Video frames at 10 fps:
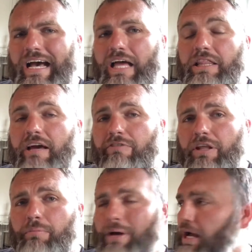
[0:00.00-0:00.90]
11
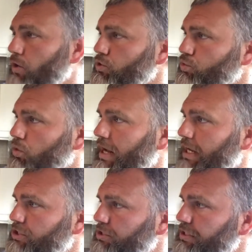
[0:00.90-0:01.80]
of the pounds were
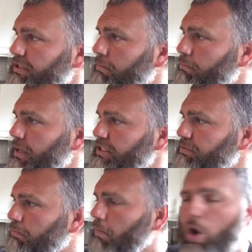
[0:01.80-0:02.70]
actually base
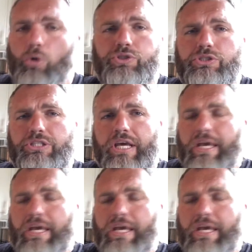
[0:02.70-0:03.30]
malts,